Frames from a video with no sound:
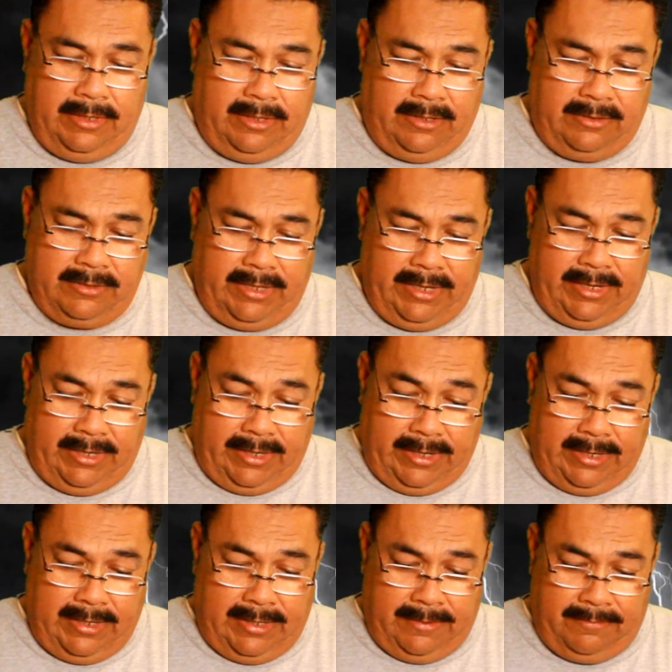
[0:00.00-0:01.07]
Okay,
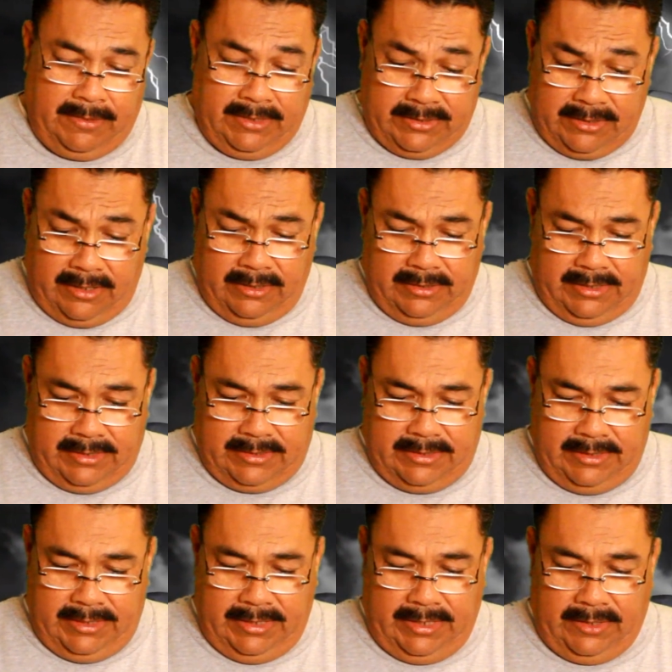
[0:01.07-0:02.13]

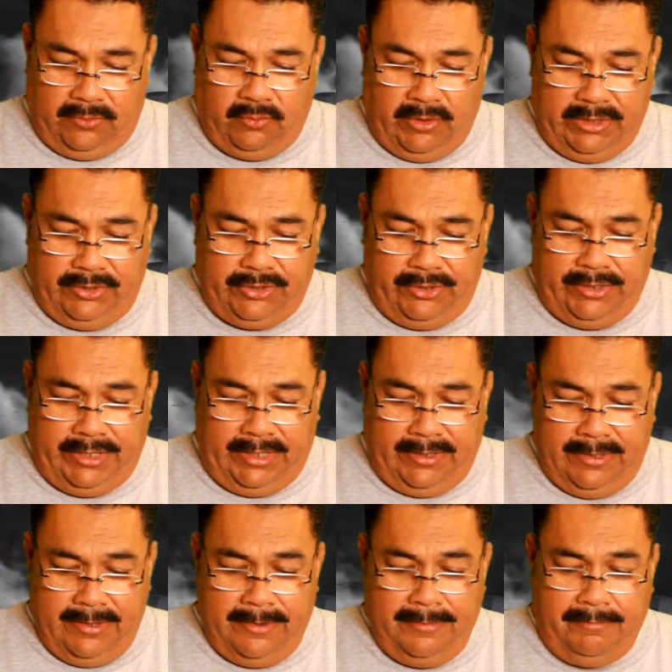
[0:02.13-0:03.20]
Gonzalez in
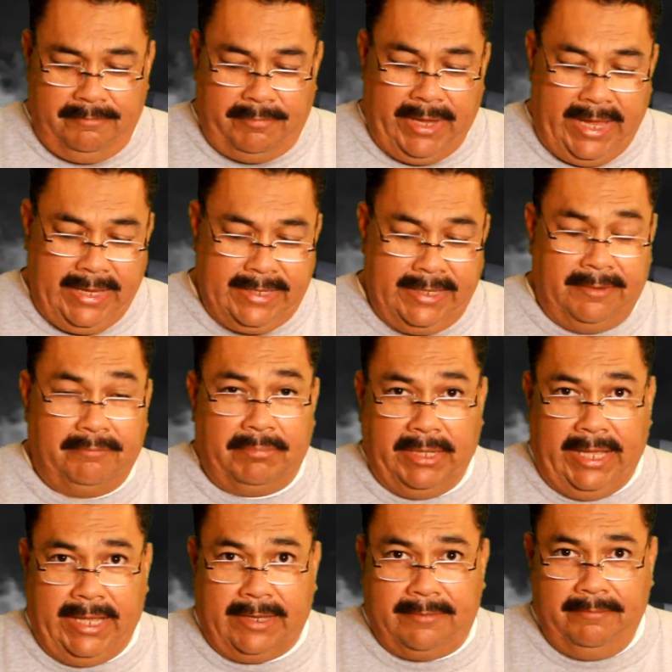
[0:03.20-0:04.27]
130, Back in
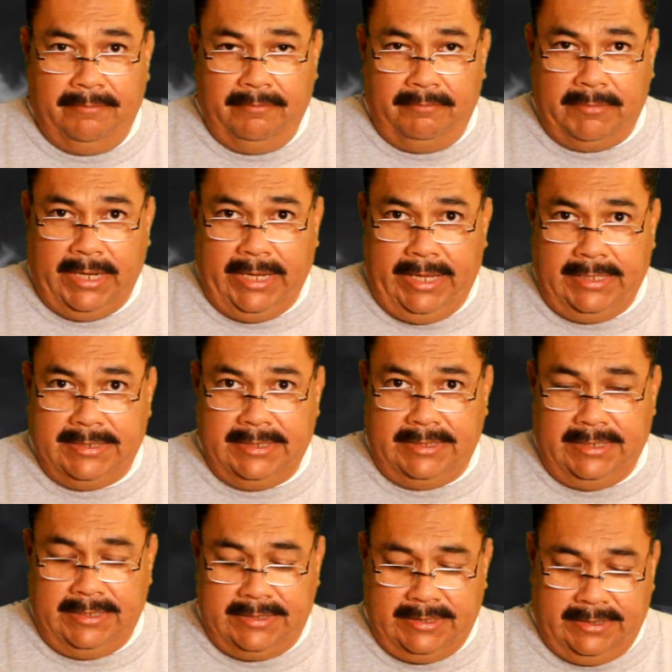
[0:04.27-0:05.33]
Black by
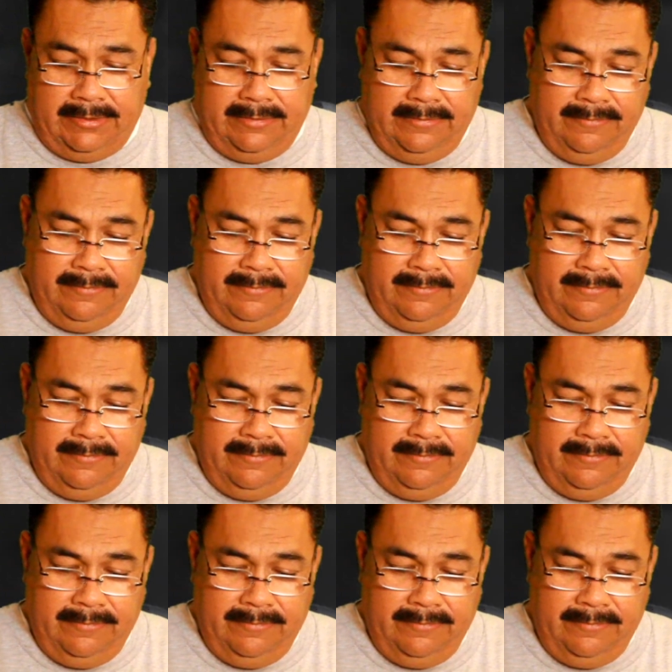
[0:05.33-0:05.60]
AC/DC.